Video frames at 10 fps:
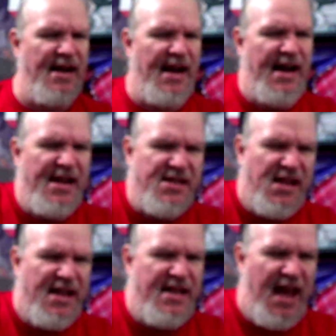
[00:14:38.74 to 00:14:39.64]
it's
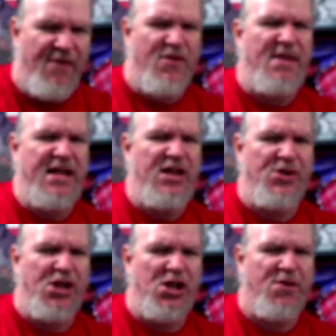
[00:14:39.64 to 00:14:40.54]
like everybody
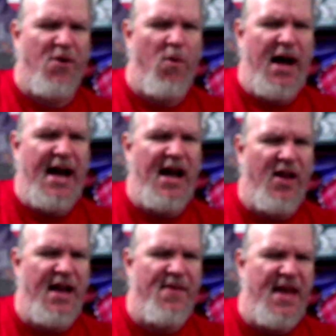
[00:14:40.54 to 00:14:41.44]
used those for a while,
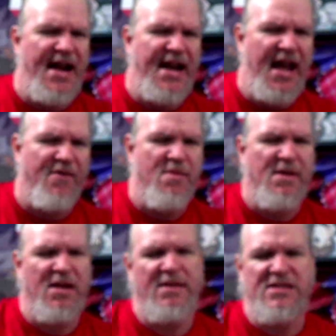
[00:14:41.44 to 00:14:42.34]
and then
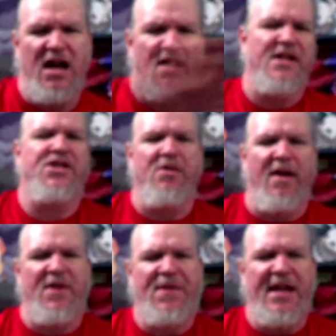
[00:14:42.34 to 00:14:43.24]
everybody went, no, let's do
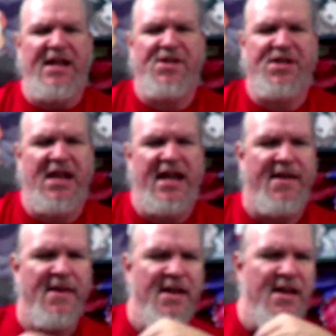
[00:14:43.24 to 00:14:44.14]
everything in C.
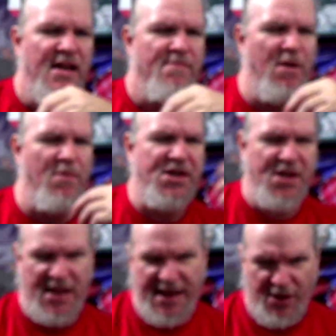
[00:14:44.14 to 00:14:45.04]
But we
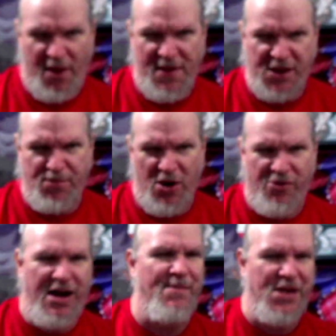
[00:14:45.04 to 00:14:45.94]
still had all of these
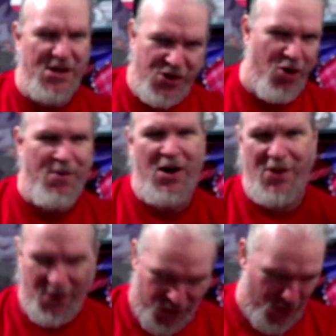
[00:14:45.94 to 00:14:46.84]
programs in COBOL
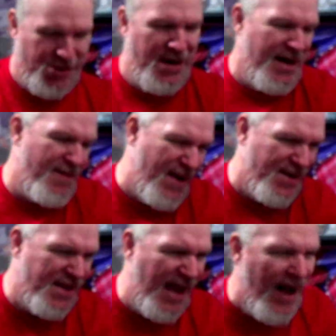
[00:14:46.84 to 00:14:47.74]
and Fortran and
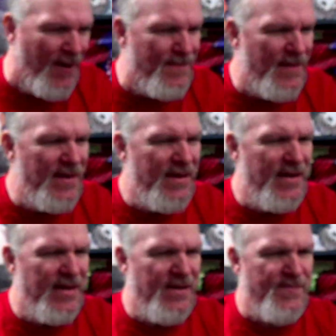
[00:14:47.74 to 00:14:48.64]
Pascal.
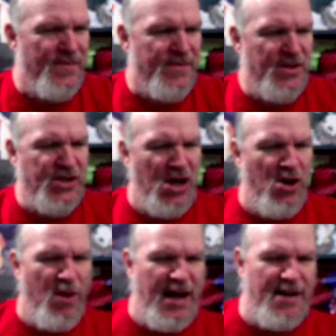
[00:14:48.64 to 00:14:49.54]

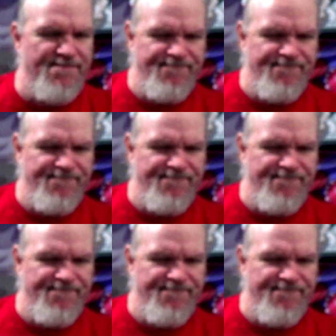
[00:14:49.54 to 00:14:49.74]
So